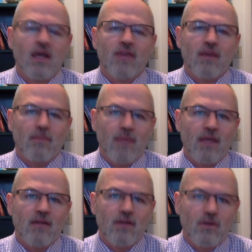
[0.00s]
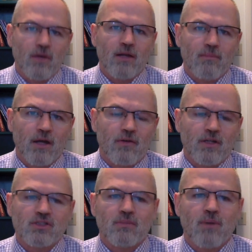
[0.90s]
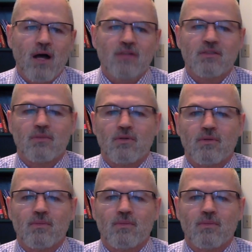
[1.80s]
that made the Great Migration possible.